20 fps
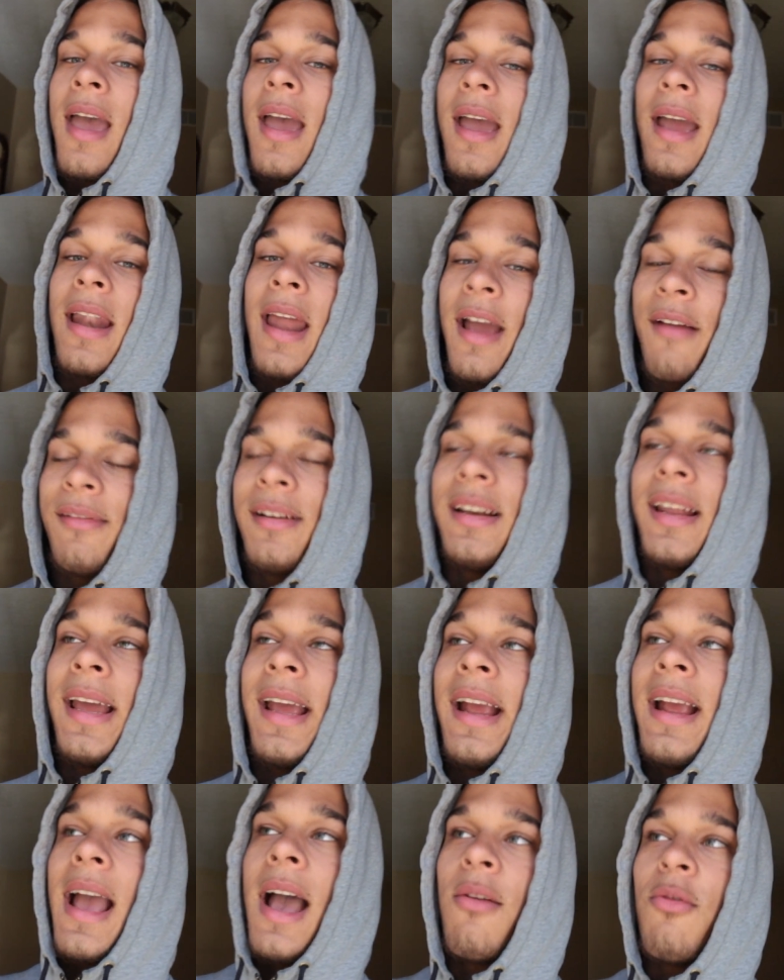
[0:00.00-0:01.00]
And every
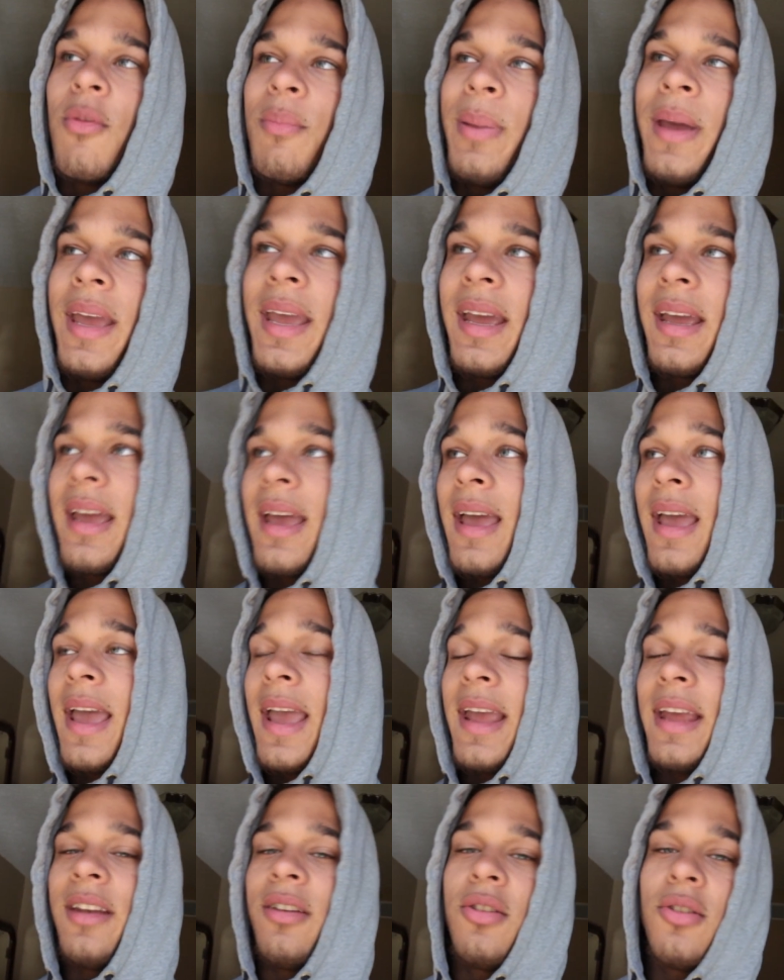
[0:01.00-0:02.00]
day I will pick
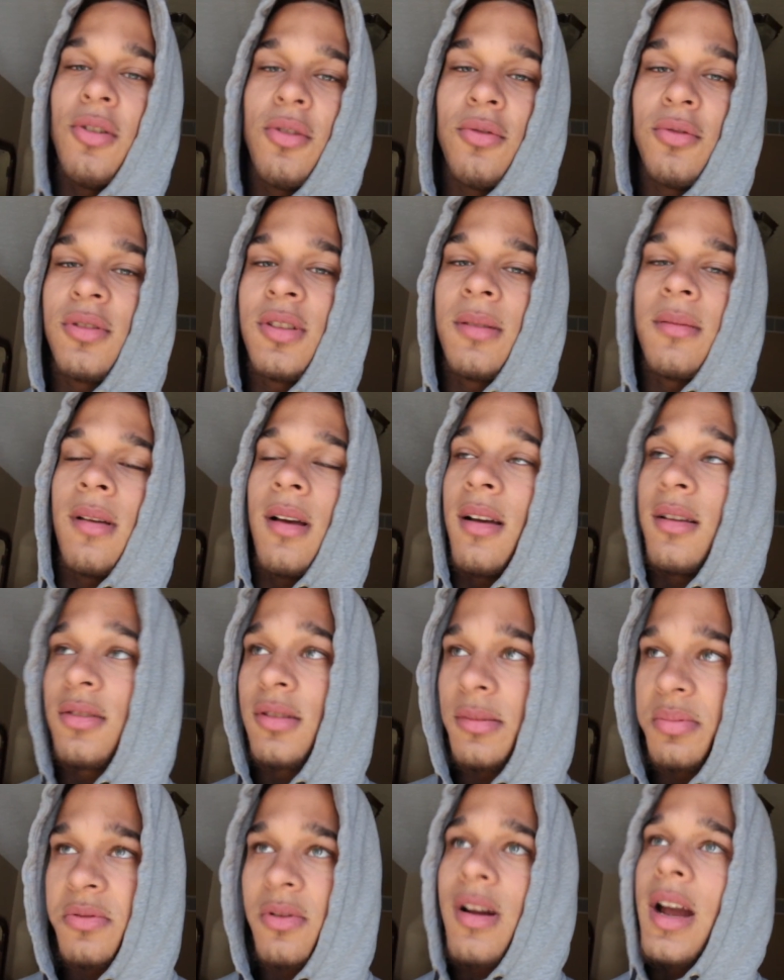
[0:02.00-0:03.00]
a new uh,
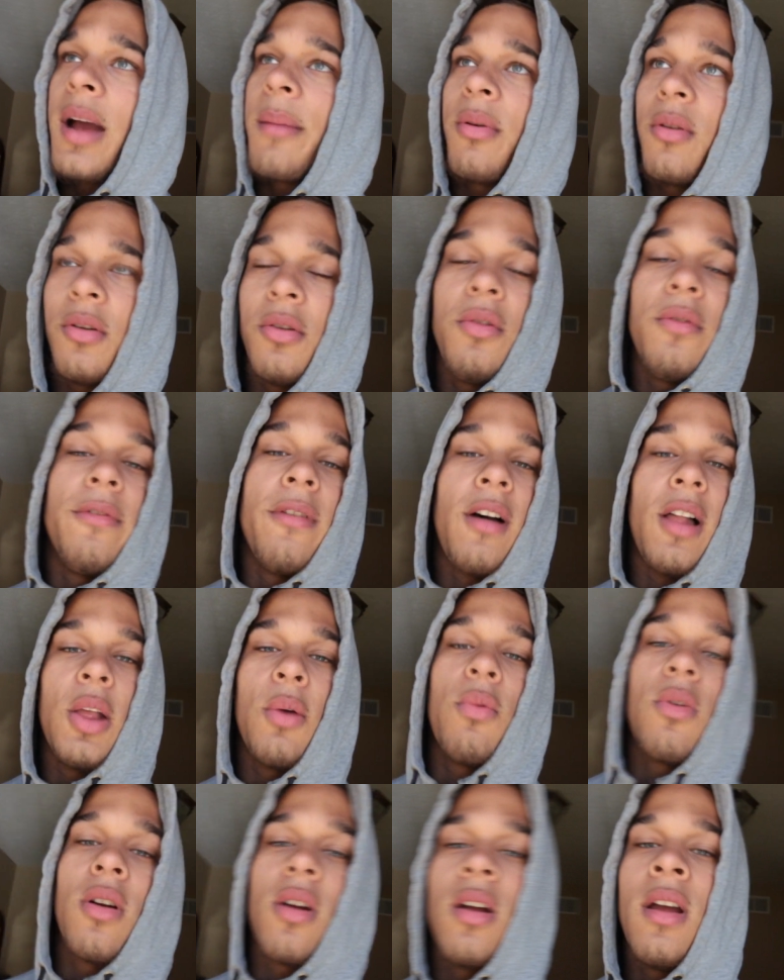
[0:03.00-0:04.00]
subscriber, new
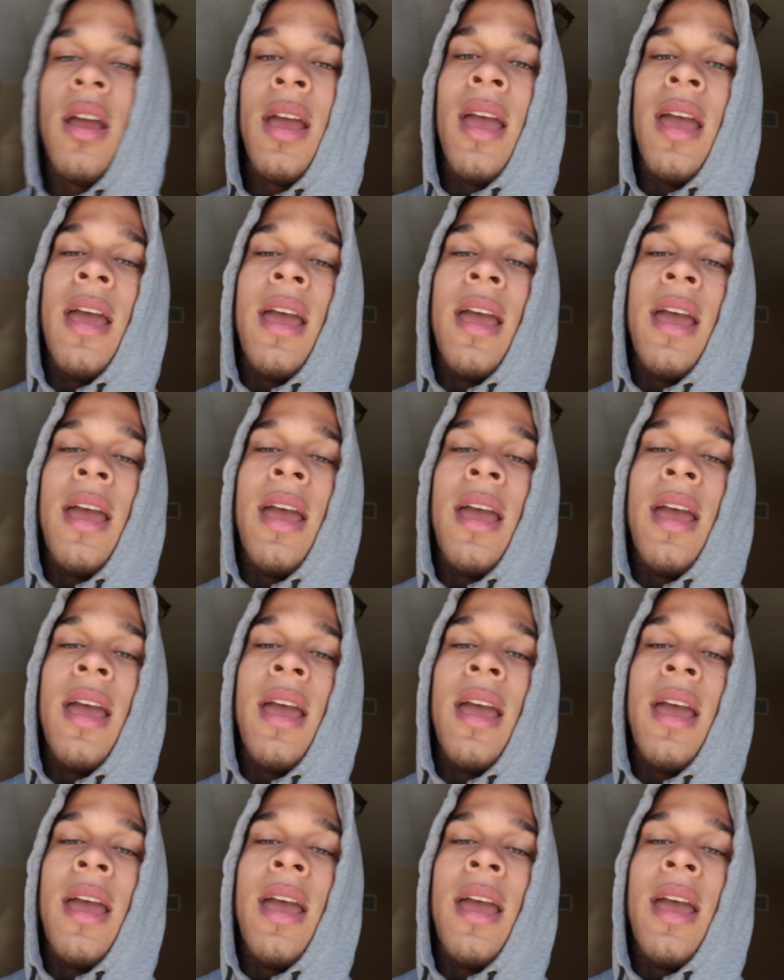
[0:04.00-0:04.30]
follower,